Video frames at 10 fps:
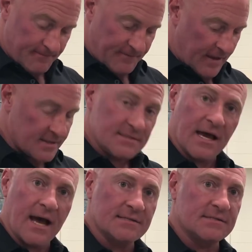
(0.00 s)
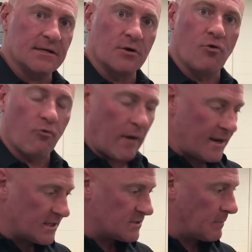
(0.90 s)
fantastic,
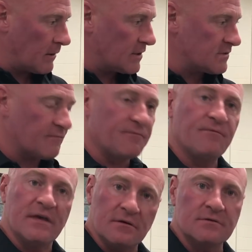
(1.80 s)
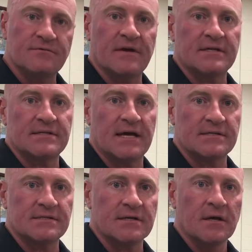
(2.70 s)
great experience. It feels
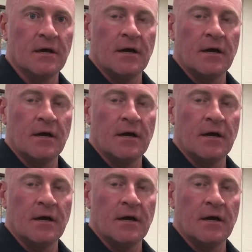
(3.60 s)
fantastic.